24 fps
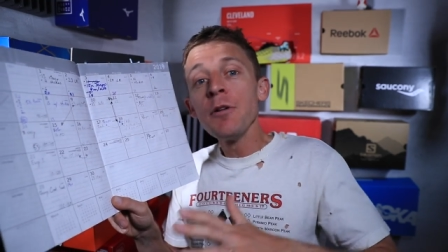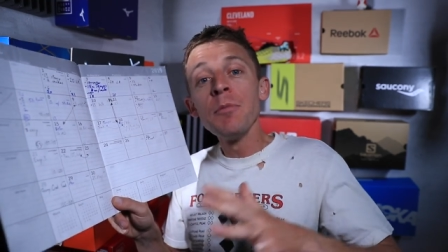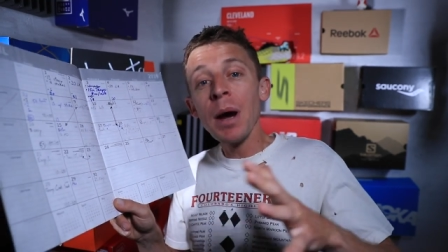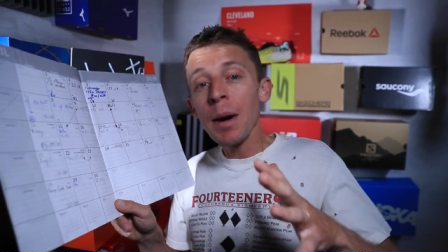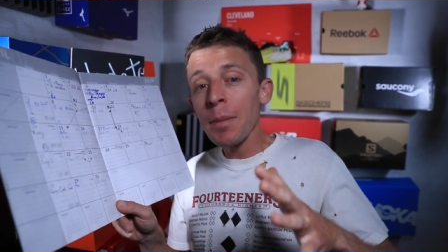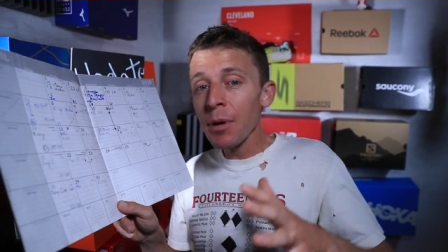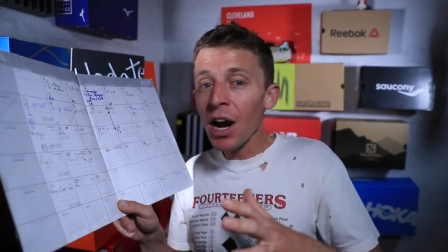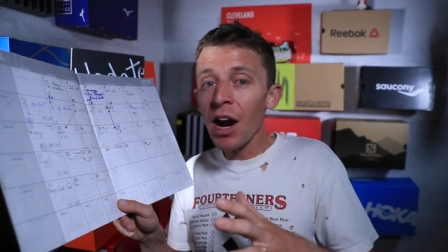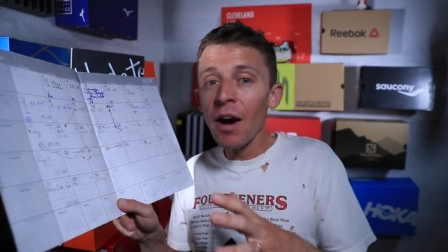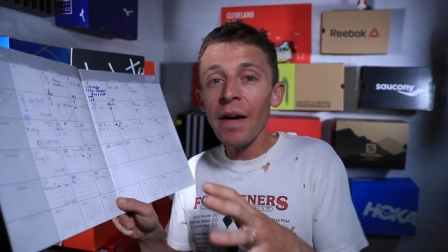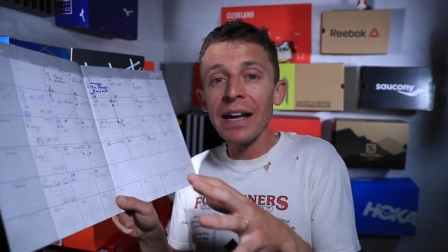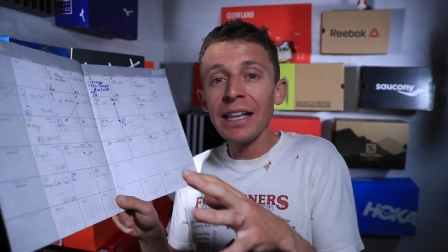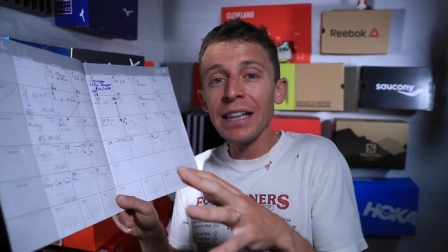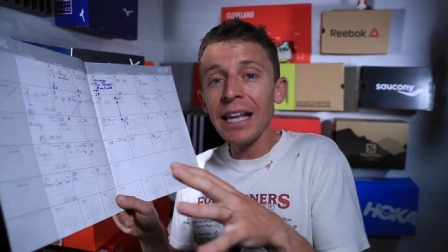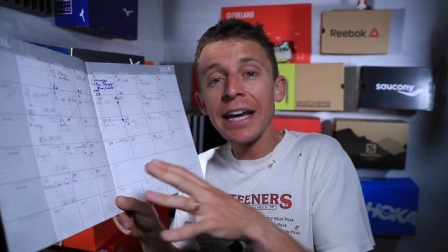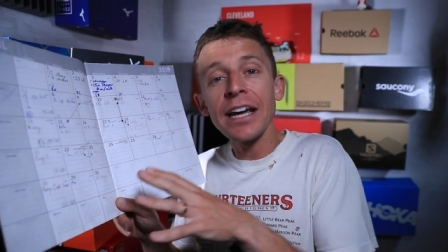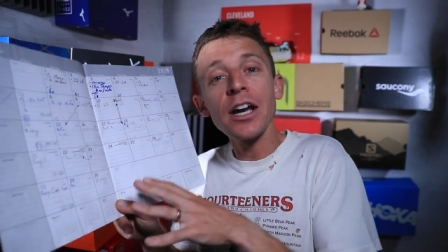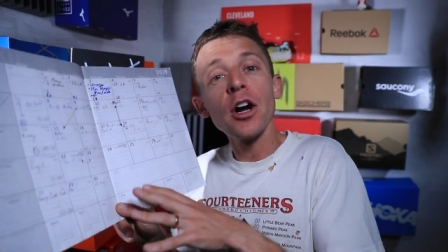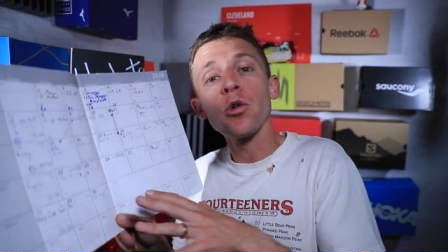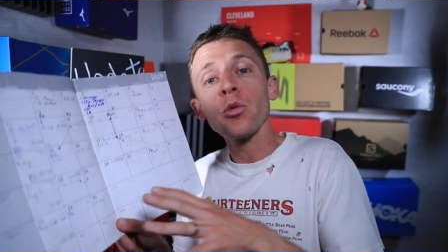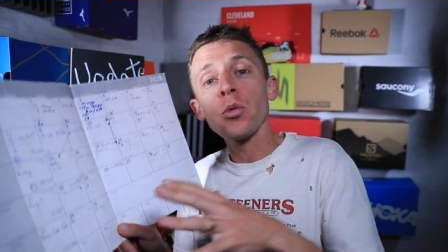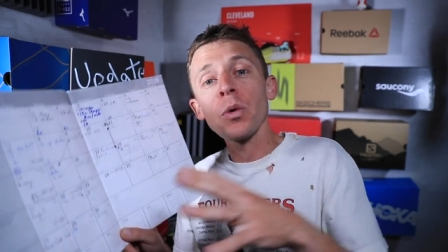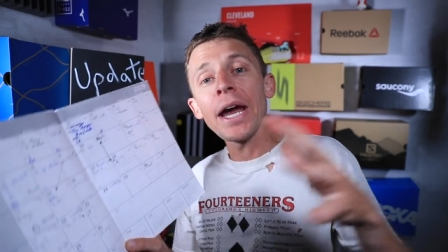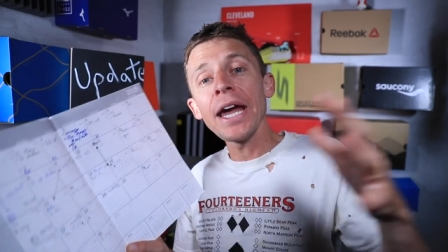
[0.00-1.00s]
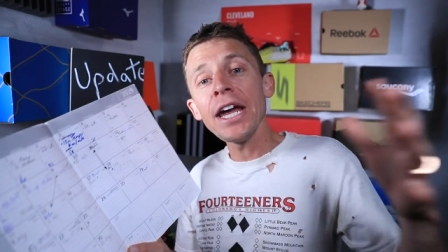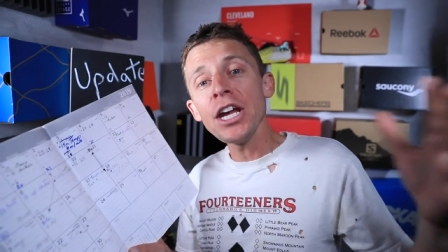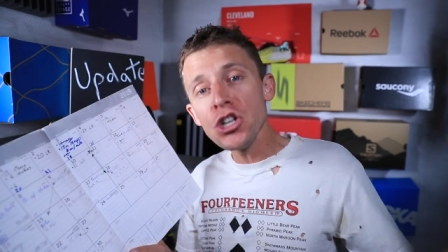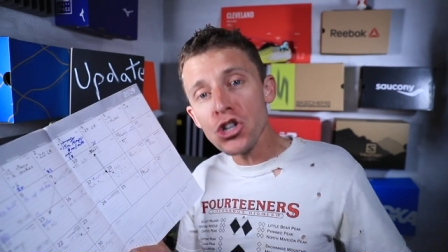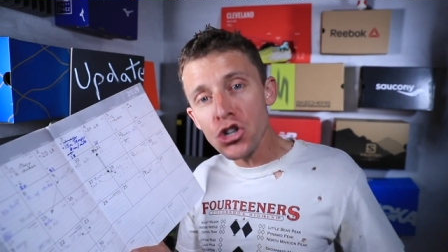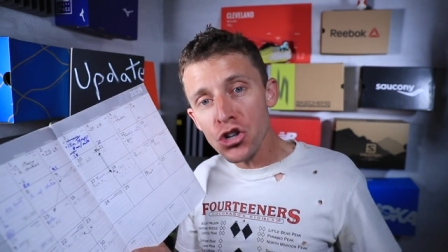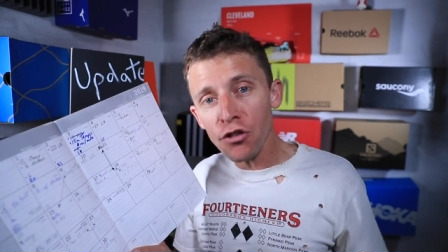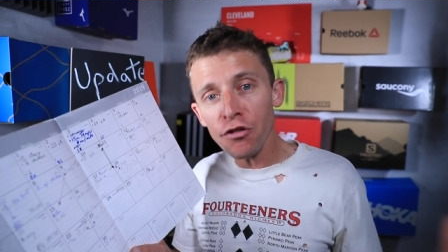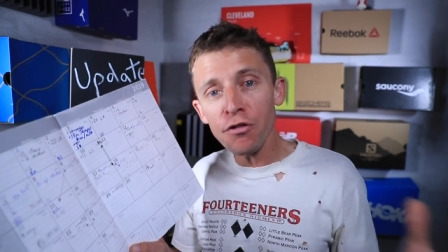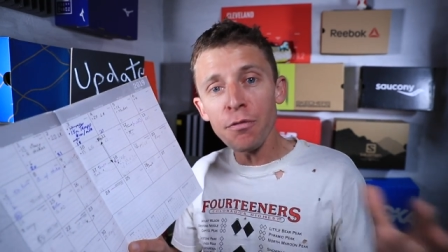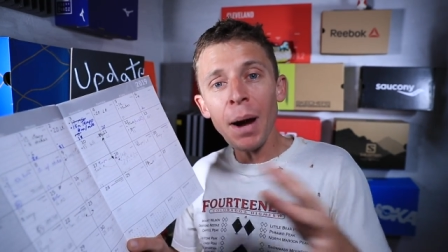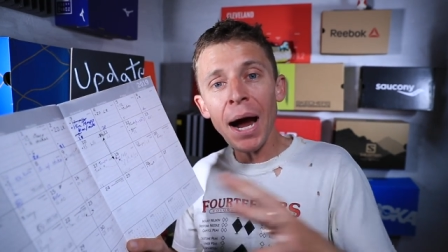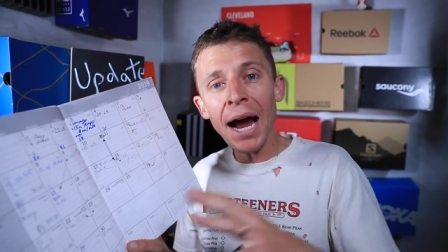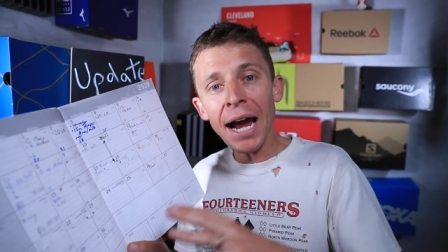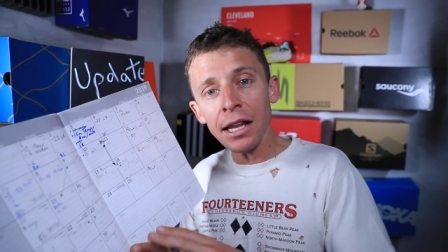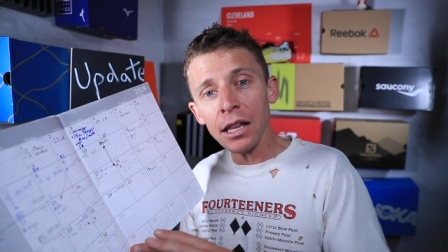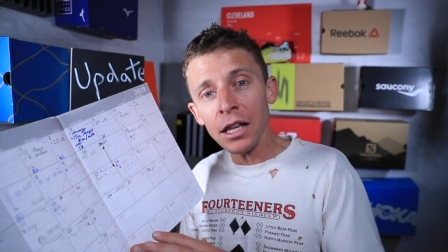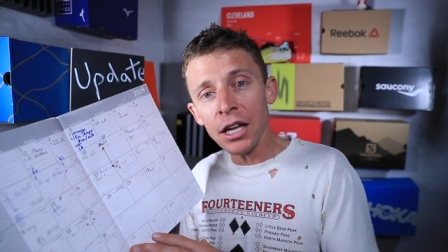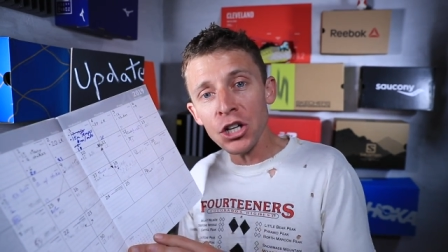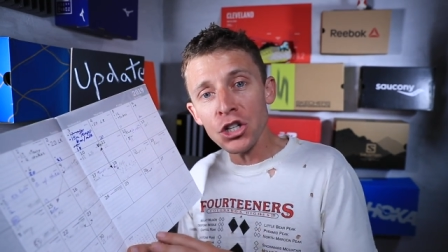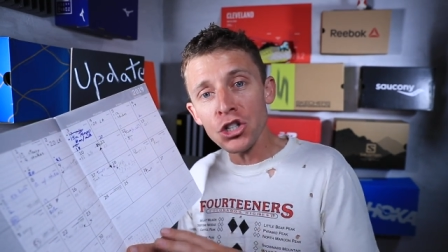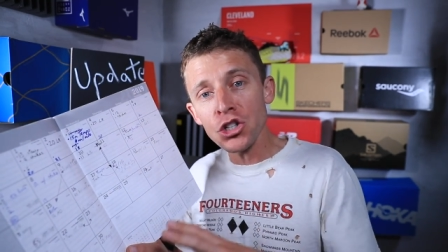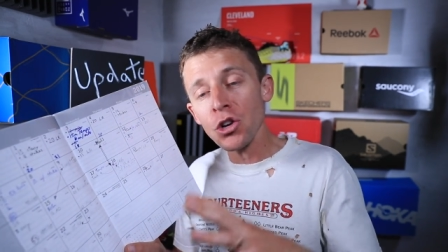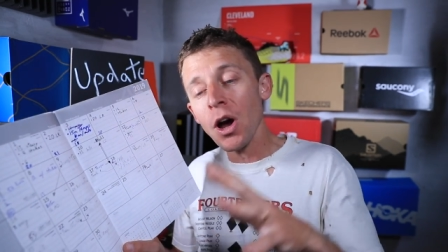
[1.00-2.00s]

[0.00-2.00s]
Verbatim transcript: remember how I like a range of mileage,